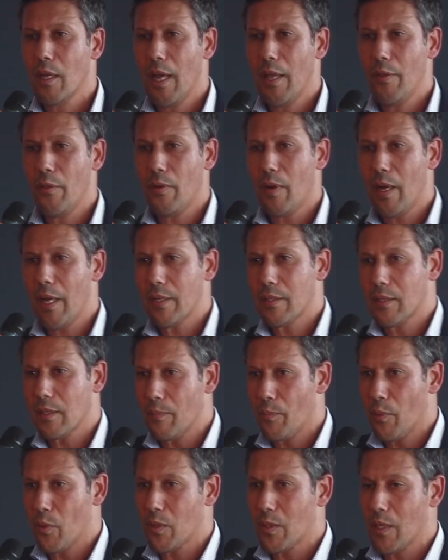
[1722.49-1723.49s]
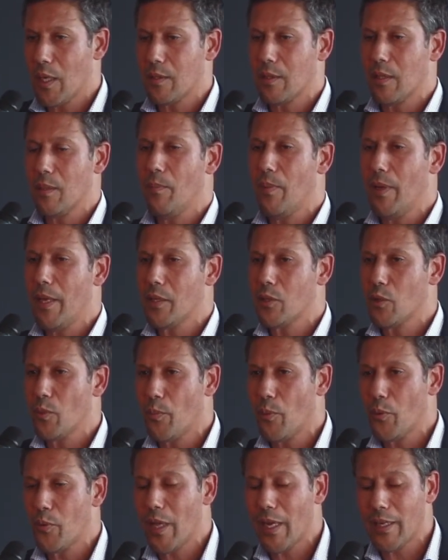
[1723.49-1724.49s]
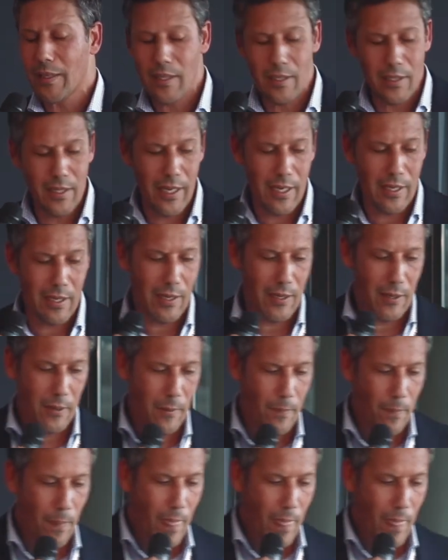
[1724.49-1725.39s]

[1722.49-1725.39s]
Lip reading: and the right process in place to protect this data.